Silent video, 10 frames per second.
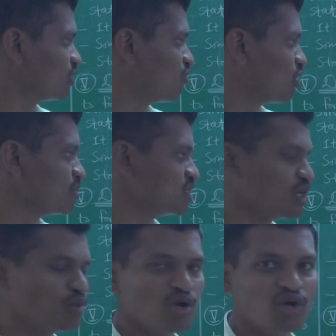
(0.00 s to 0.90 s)
the
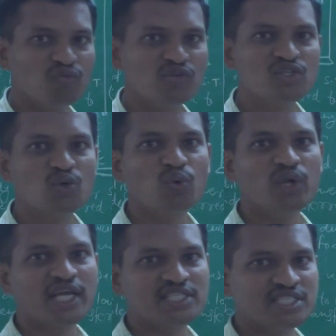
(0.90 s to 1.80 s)
formation of
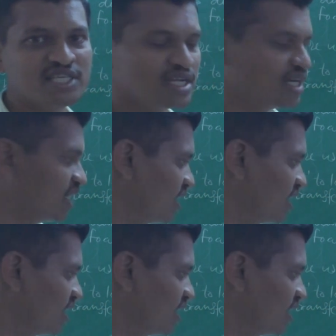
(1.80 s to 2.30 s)
viscoelastic